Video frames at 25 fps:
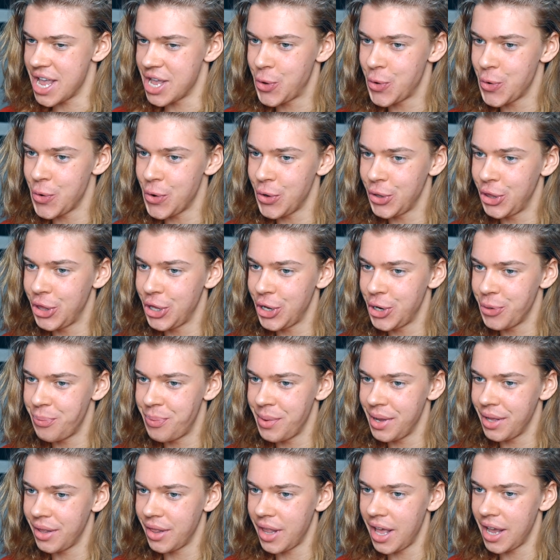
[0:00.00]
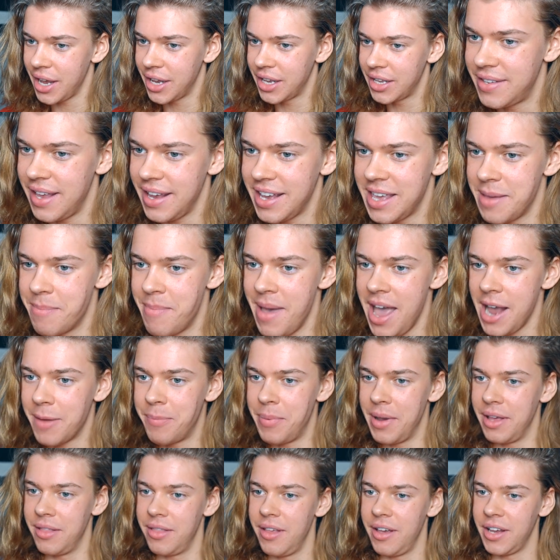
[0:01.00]
you're a little bit, like, taken back
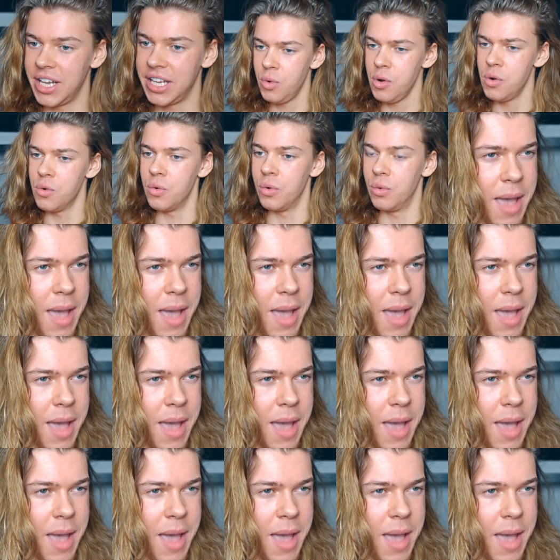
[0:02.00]
by it. Like, whoa.